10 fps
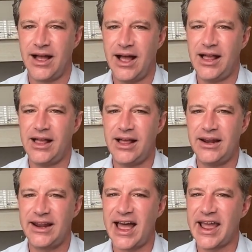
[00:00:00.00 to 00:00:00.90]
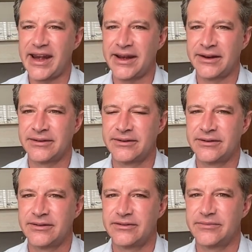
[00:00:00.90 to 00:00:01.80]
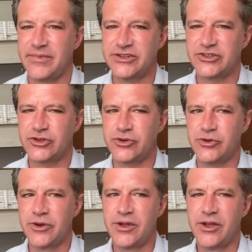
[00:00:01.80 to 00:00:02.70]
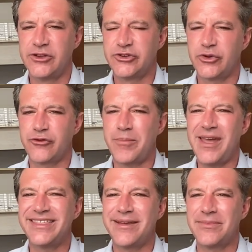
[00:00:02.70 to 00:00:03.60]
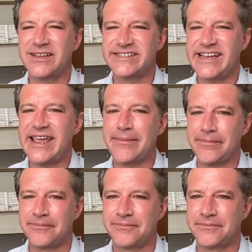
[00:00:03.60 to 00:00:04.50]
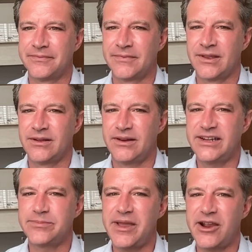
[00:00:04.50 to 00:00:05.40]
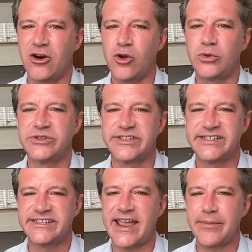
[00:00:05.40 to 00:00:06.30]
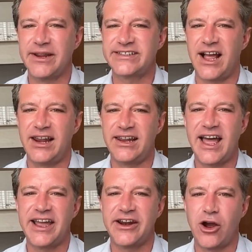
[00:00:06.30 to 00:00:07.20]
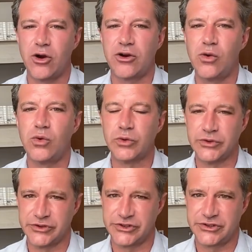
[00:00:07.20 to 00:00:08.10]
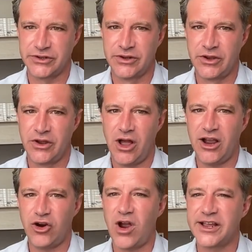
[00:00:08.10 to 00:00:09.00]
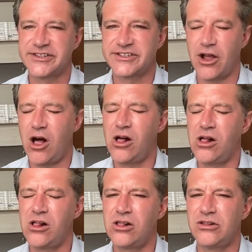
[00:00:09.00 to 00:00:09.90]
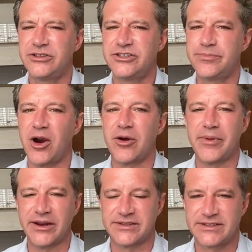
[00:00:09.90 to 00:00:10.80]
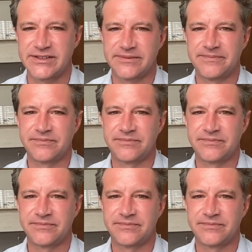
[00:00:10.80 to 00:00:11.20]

Align means to sort of make them the same. Let's make our goals the same. Let's align our goals across all departments.